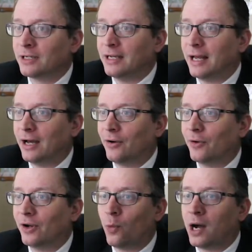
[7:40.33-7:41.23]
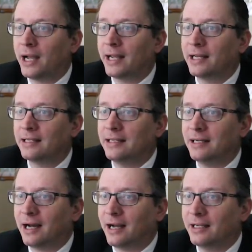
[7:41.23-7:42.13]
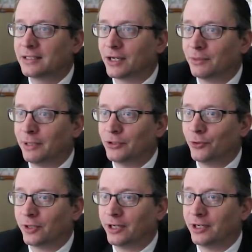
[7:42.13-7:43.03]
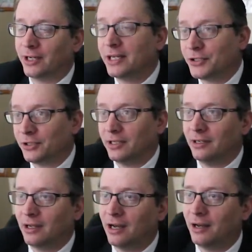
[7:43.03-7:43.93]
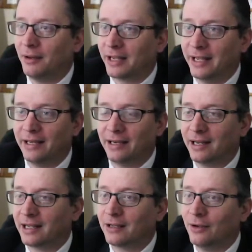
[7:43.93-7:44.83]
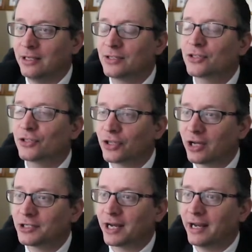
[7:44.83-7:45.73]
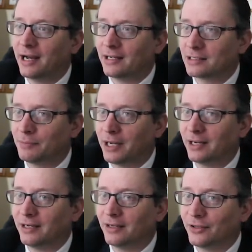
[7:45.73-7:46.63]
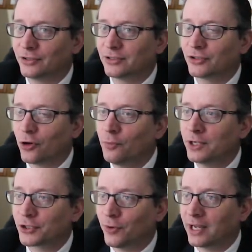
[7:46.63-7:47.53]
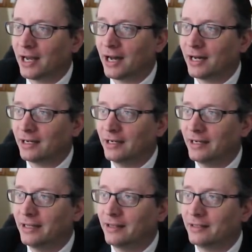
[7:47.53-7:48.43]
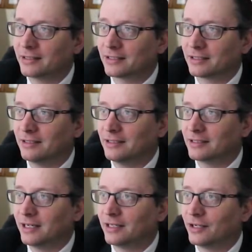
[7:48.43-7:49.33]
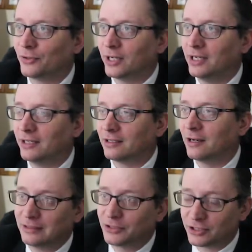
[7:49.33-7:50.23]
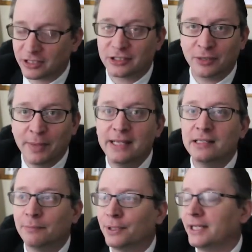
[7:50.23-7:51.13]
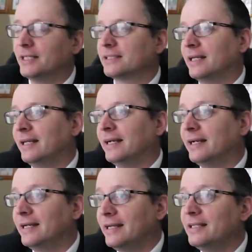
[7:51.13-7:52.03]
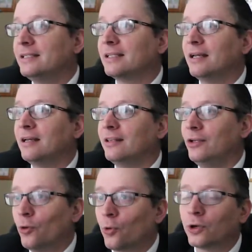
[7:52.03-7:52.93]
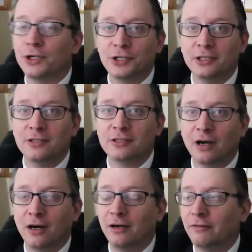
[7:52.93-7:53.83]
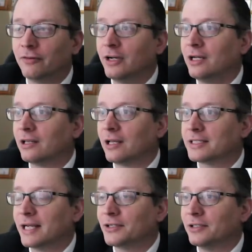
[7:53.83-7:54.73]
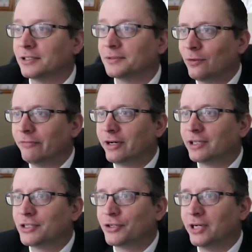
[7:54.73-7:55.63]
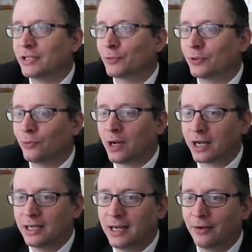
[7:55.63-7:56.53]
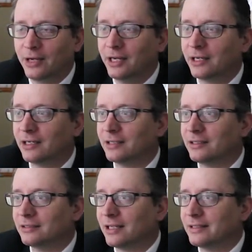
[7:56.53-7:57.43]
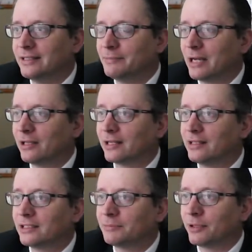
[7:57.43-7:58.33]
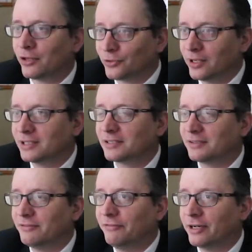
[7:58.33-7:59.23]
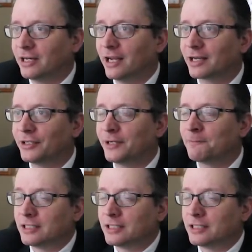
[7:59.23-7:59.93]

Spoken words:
Now, why did I start my tour here initially? Again, it is such a hot spot. There's so much going on in this area right here. It's just such an amazing place, and it is the origins of Los Angeles. Olvera Street, as we're walking down here, does not dip down like this, but otherwise very accurate.